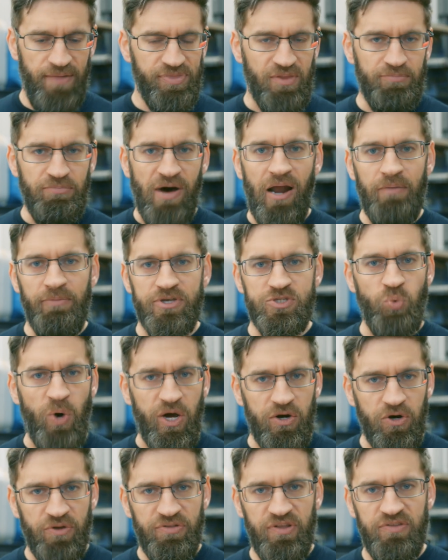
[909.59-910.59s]
The bottom is
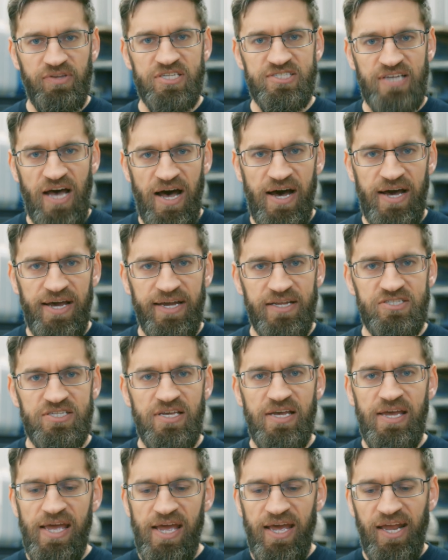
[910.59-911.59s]
wetter than the sides.
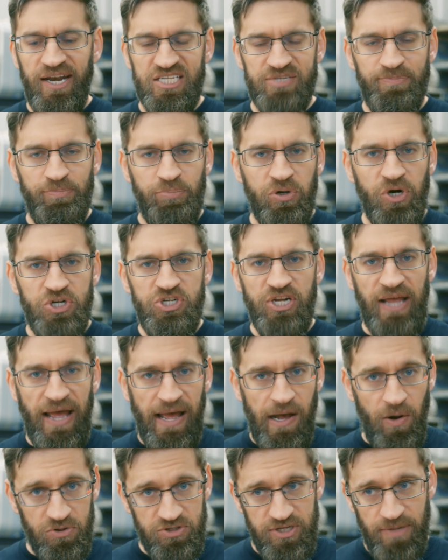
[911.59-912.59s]
It is pushing
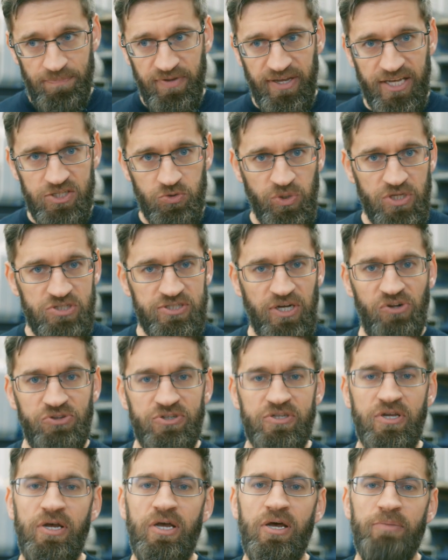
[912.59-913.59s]
out as a result